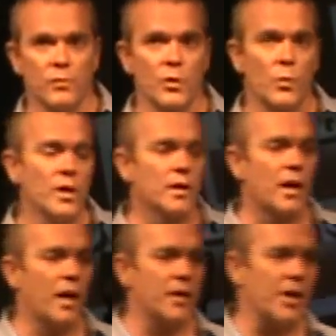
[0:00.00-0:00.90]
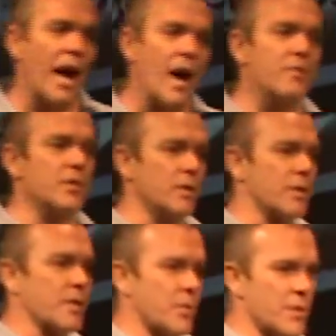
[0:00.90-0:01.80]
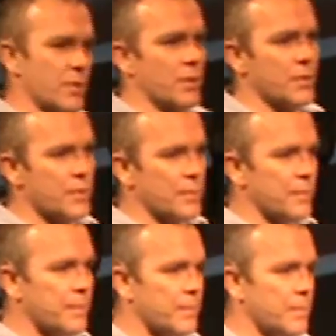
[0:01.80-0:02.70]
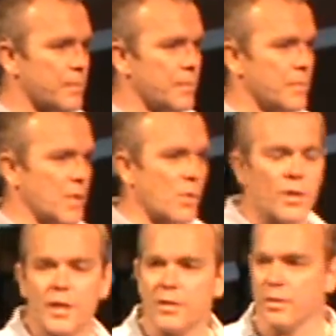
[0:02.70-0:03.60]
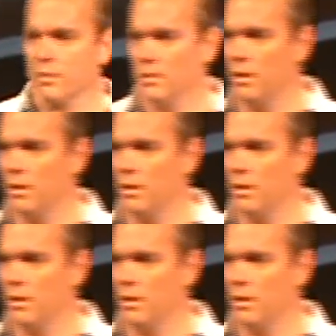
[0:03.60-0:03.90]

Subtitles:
For the will of God, you have to look at results. You really do.